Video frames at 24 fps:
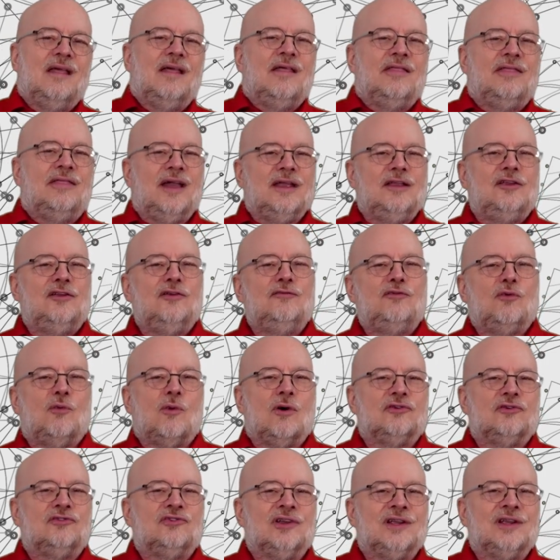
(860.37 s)
Thank you for
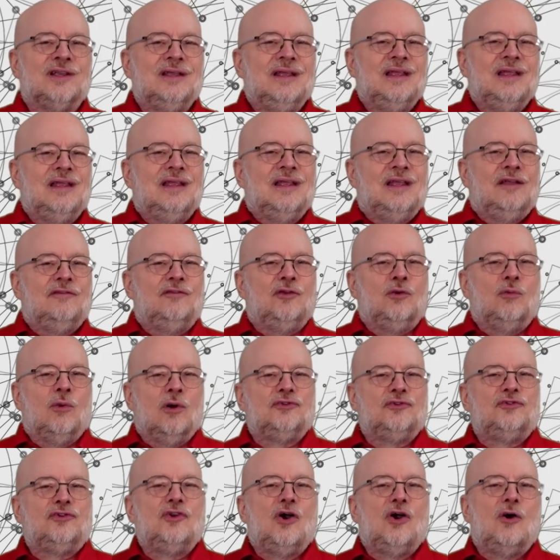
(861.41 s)
watching. If you want
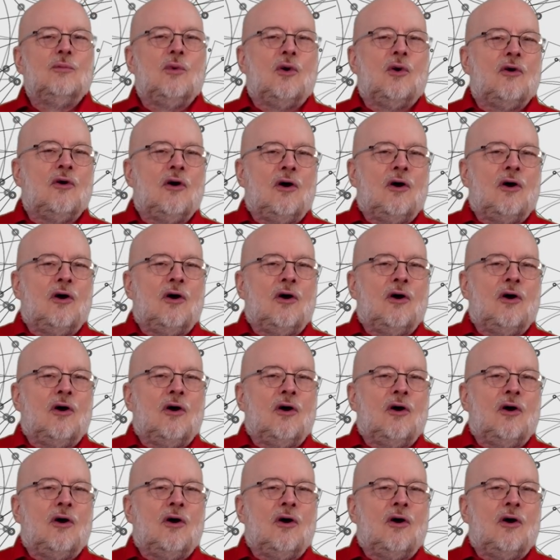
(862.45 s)
to know more